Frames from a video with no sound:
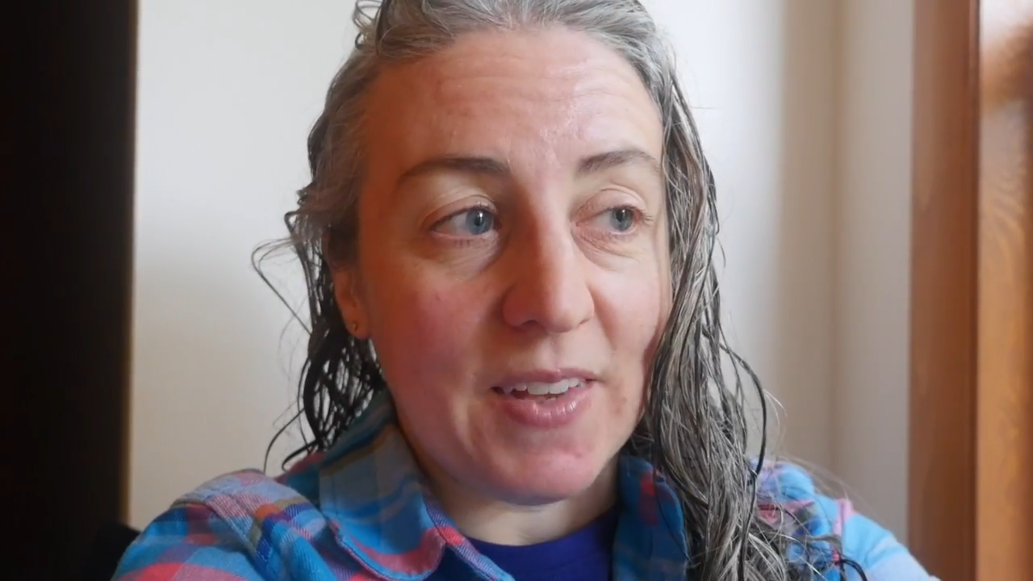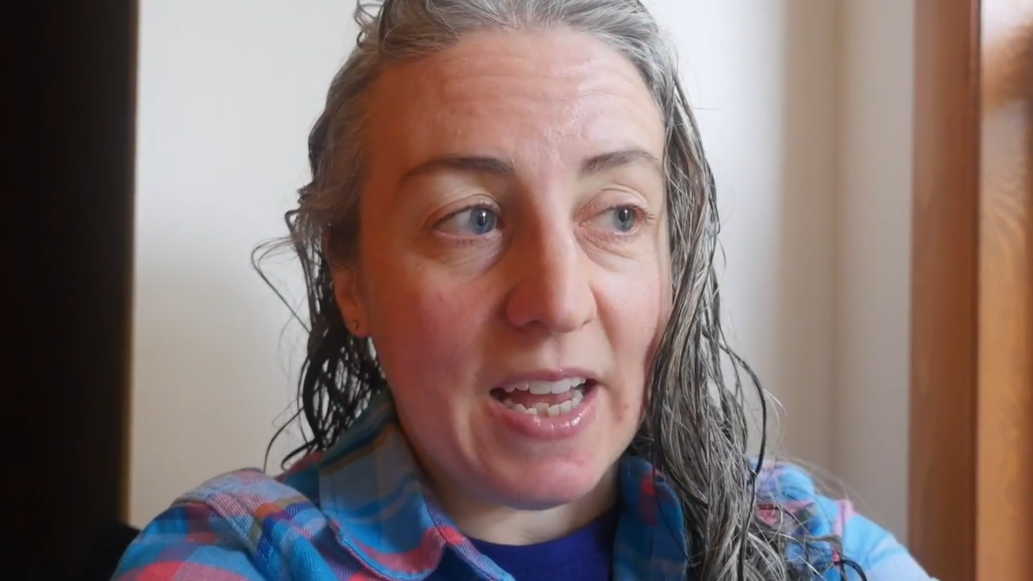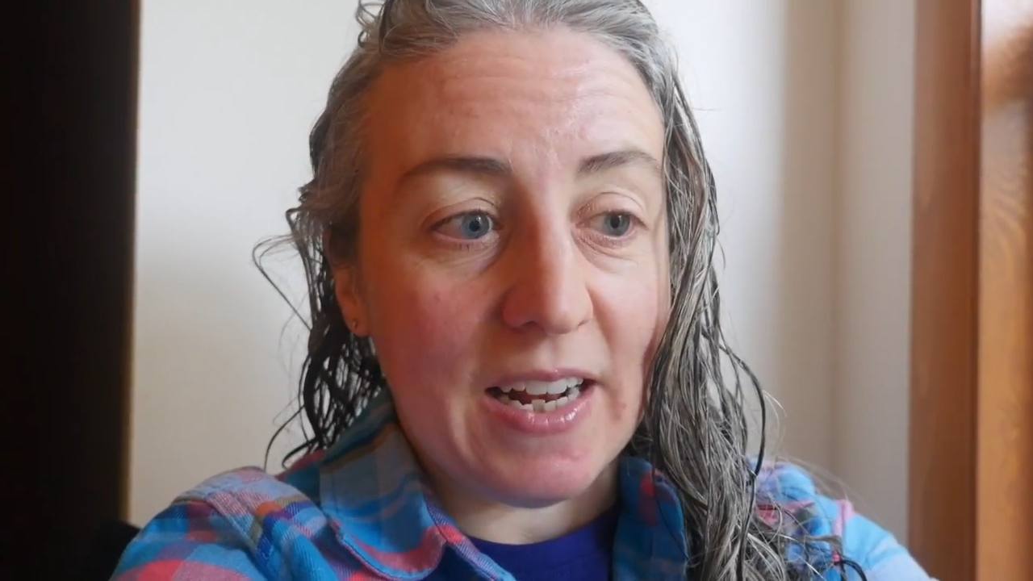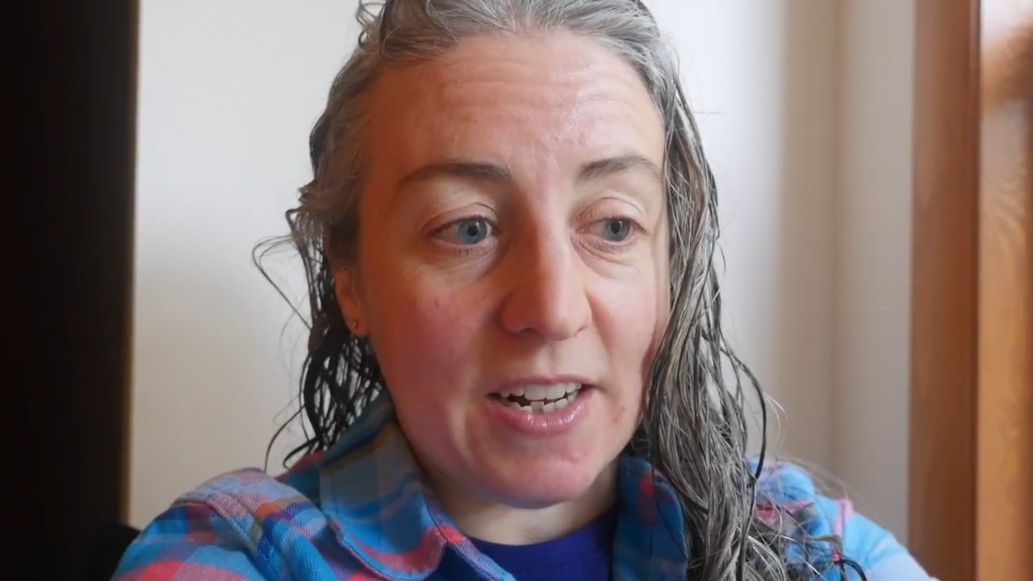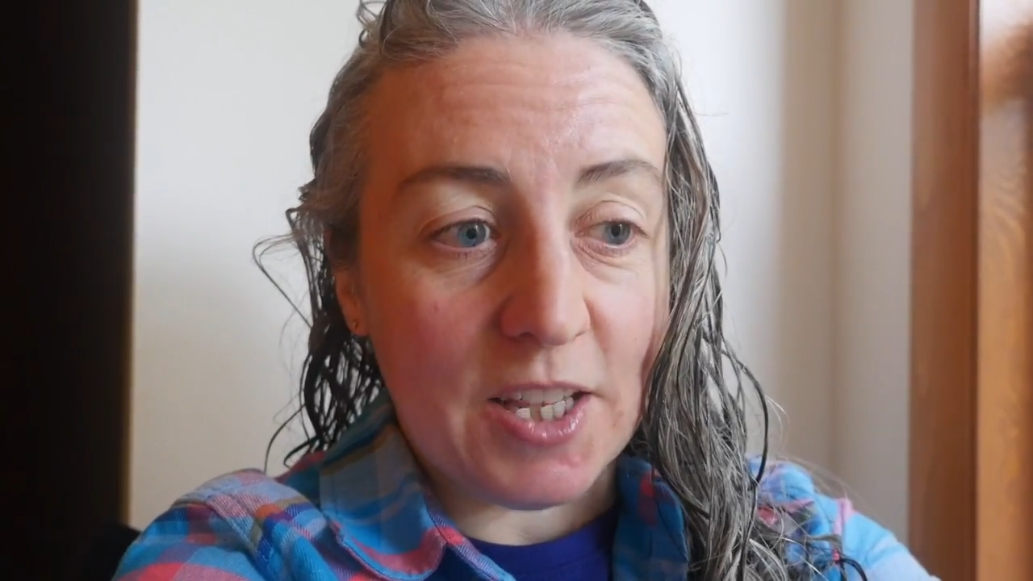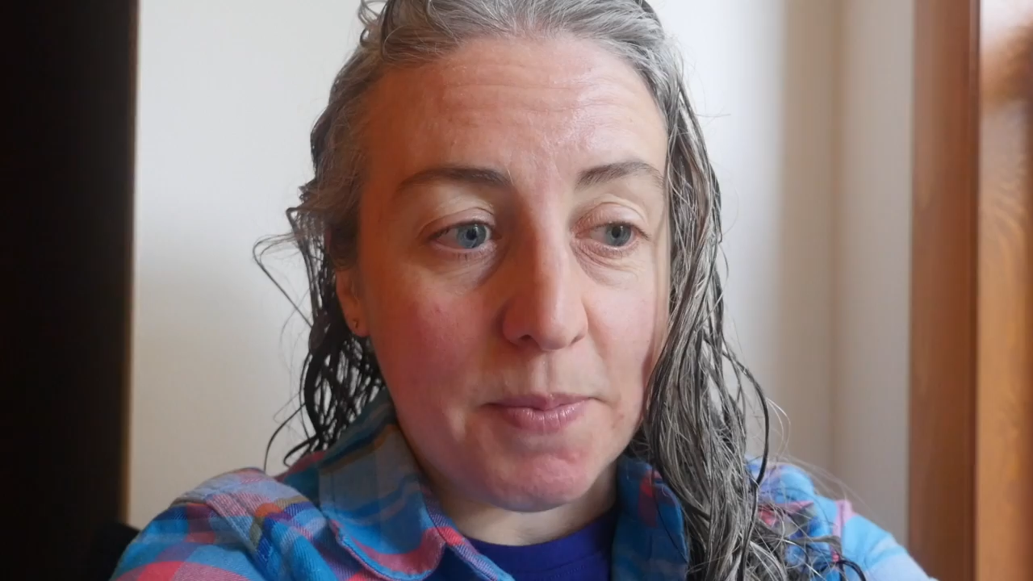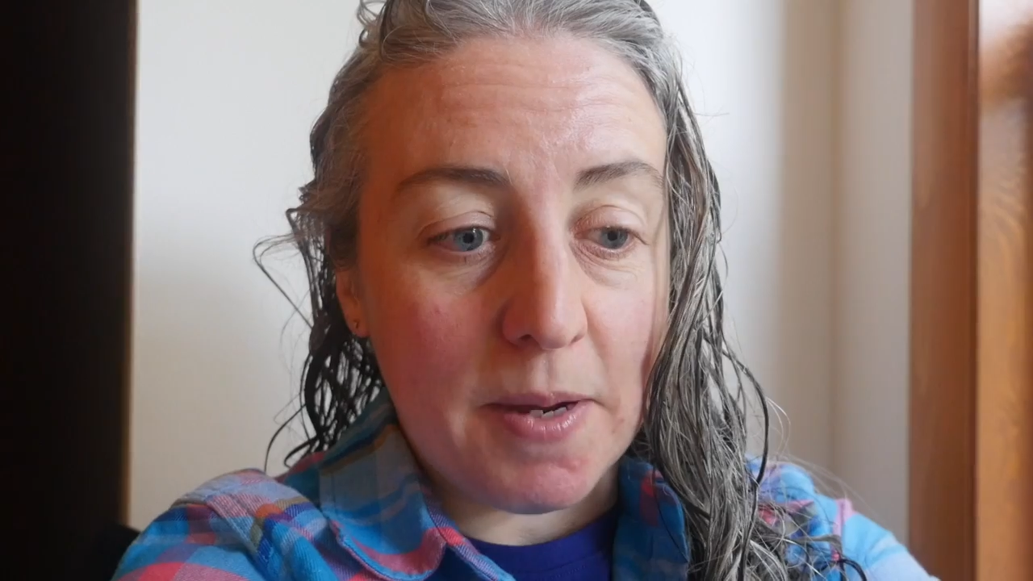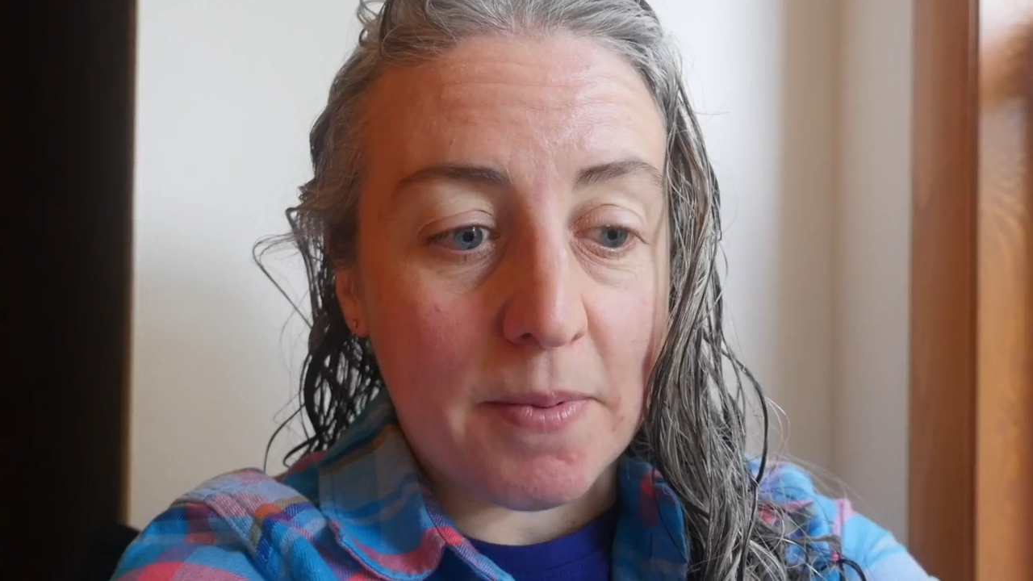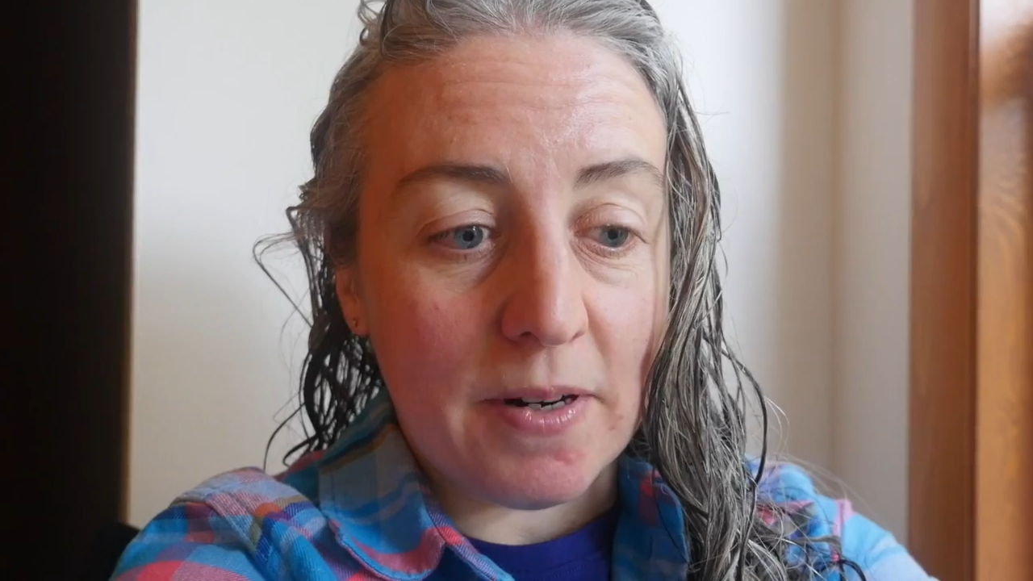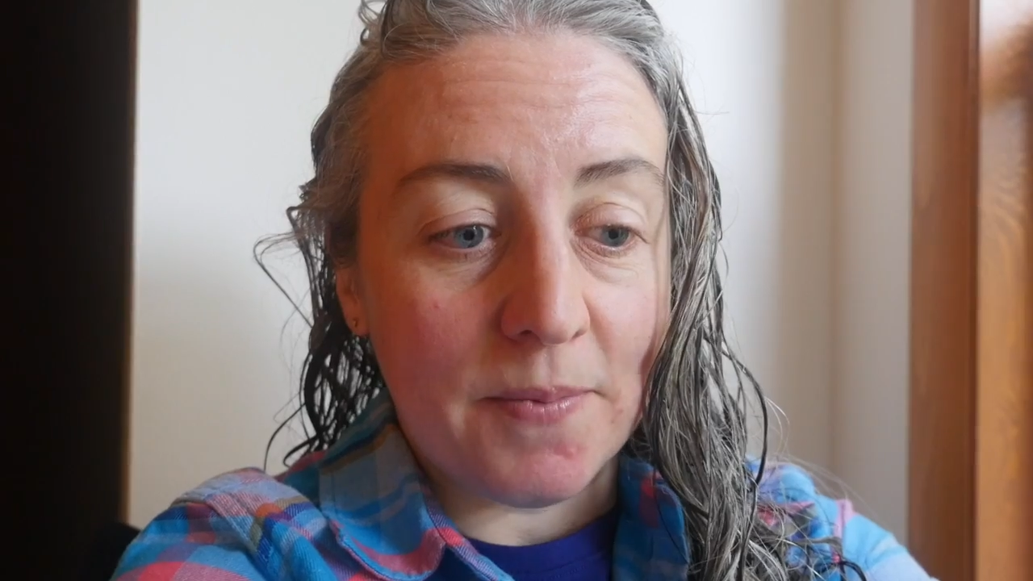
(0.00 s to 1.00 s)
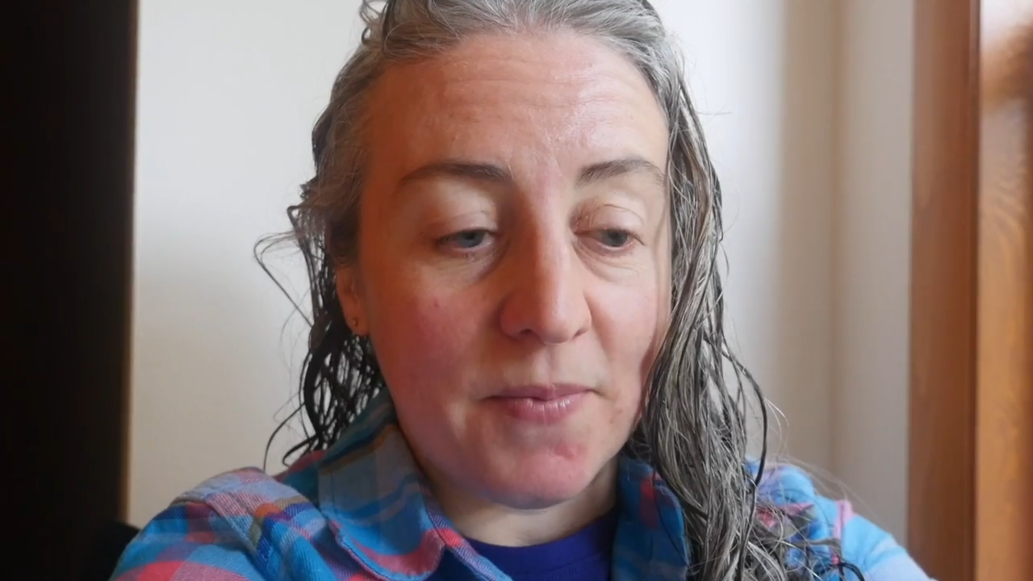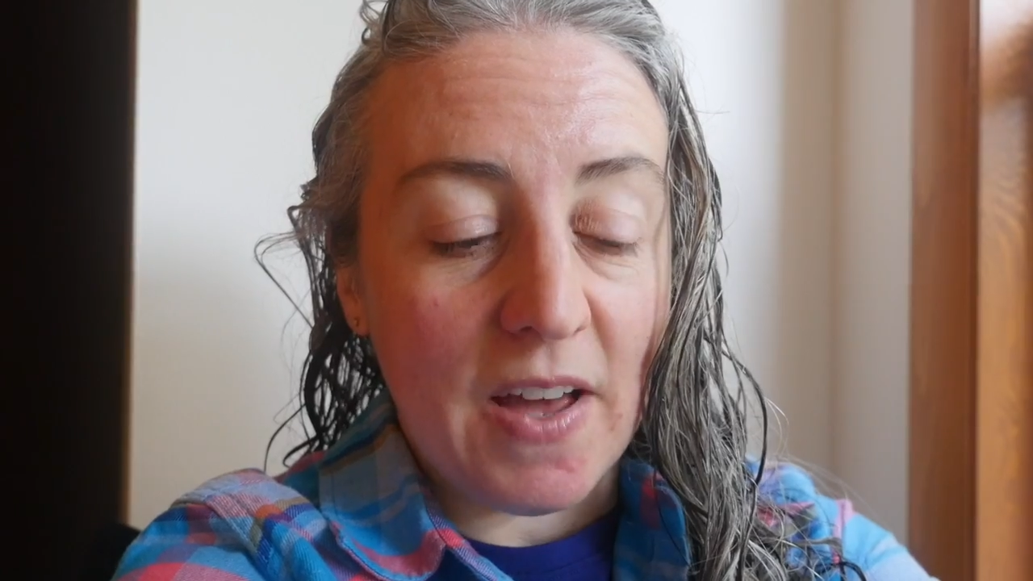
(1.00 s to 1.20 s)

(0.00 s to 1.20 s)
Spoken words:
and onto the paper,